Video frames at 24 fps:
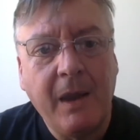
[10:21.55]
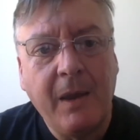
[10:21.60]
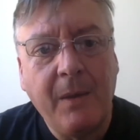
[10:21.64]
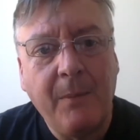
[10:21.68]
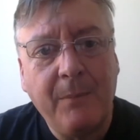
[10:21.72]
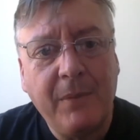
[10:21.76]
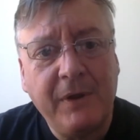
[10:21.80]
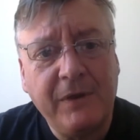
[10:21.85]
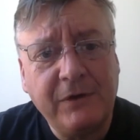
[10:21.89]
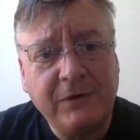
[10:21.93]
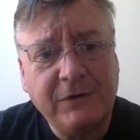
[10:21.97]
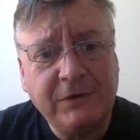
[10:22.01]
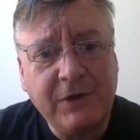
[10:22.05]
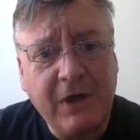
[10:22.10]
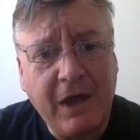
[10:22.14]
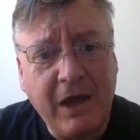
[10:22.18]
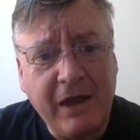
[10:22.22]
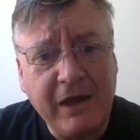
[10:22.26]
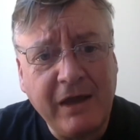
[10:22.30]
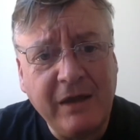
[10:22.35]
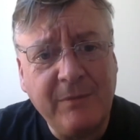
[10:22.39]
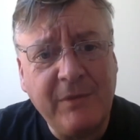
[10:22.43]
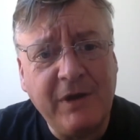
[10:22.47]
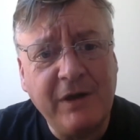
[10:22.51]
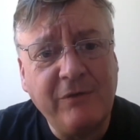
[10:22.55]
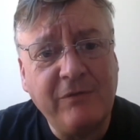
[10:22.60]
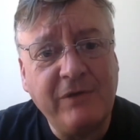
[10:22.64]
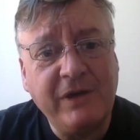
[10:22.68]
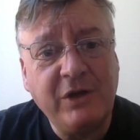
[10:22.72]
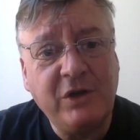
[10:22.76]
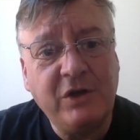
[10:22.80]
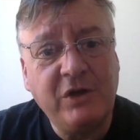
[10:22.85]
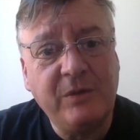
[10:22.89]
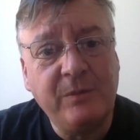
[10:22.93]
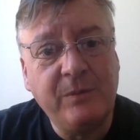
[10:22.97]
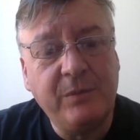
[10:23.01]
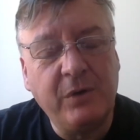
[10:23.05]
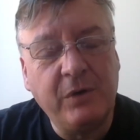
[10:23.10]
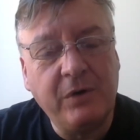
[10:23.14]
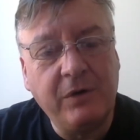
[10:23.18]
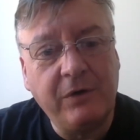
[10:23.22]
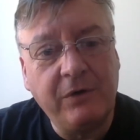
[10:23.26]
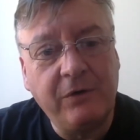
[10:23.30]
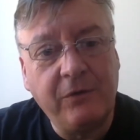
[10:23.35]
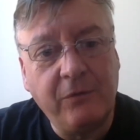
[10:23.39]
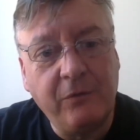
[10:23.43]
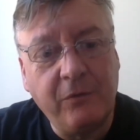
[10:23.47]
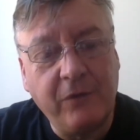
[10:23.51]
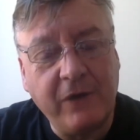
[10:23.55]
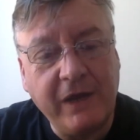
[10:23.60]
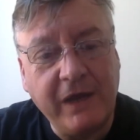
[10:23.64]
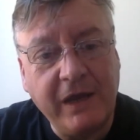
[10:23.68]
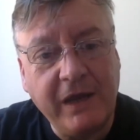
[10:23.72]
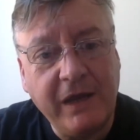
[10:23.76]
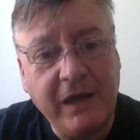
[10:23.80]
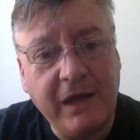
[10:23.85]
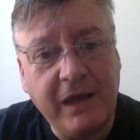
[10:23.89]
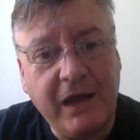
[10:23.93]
By the time I reached book 3,